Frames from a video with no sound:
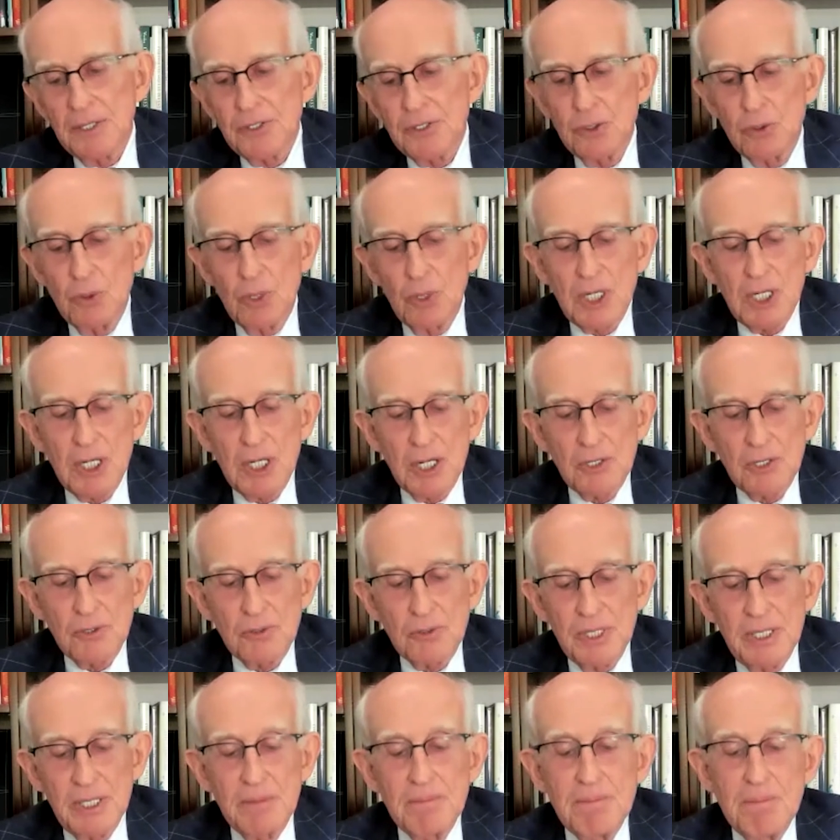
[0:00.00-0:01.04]
to a
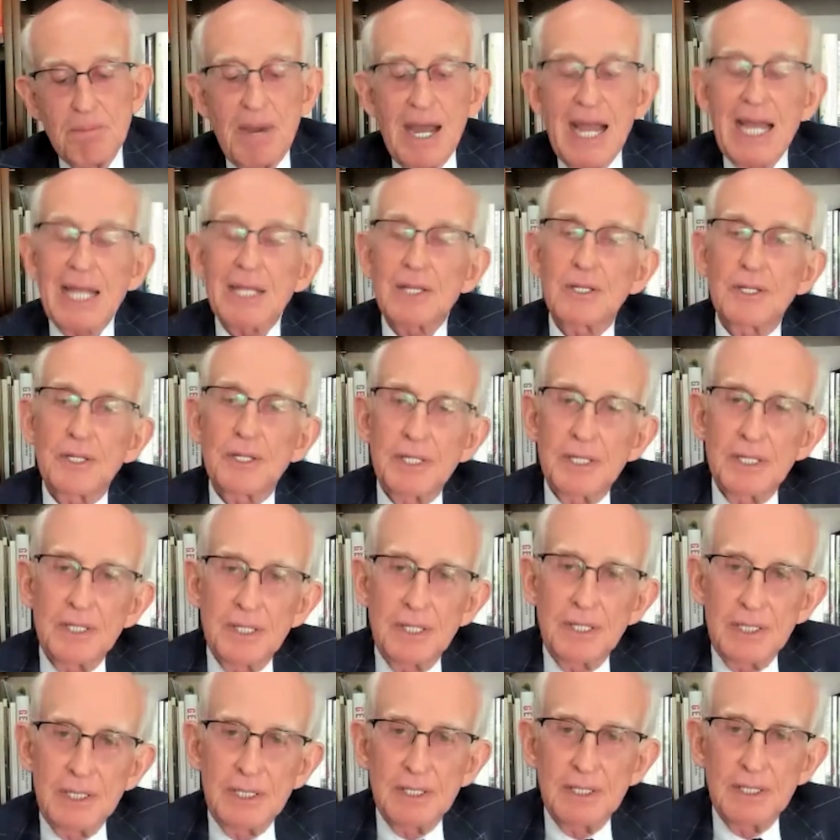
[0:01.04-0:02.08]
country badly in
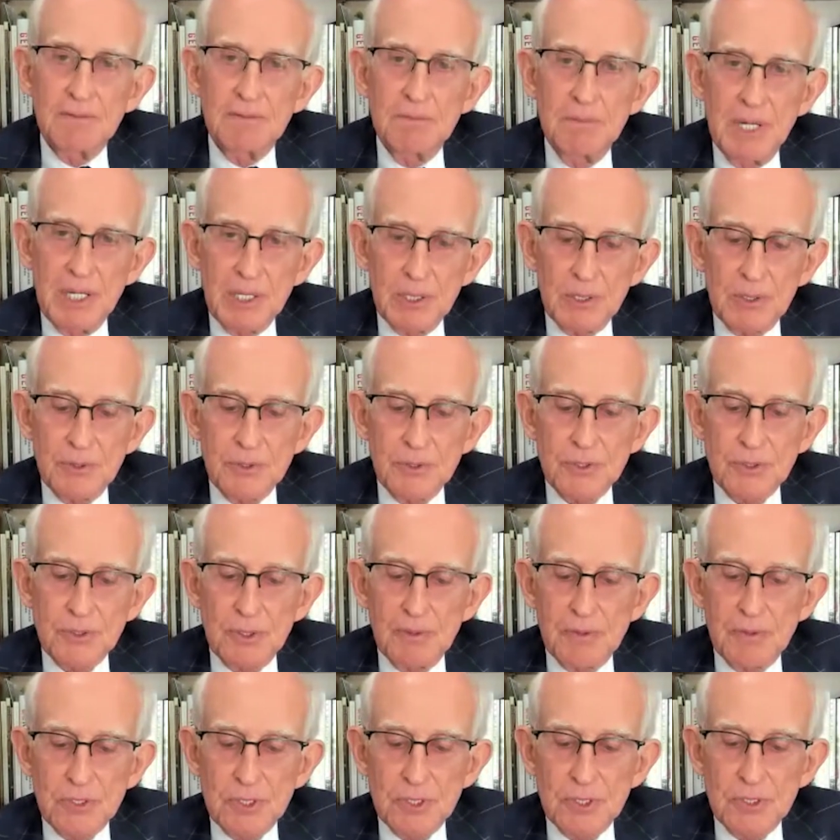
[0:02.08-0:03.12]
need of medical
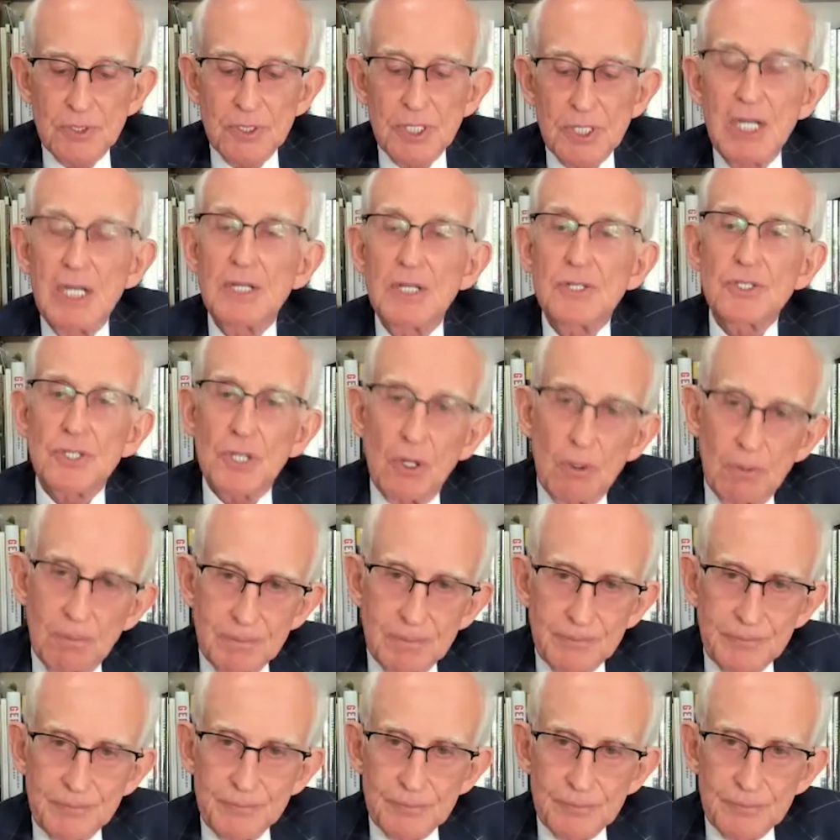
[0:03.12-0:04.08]
services. So,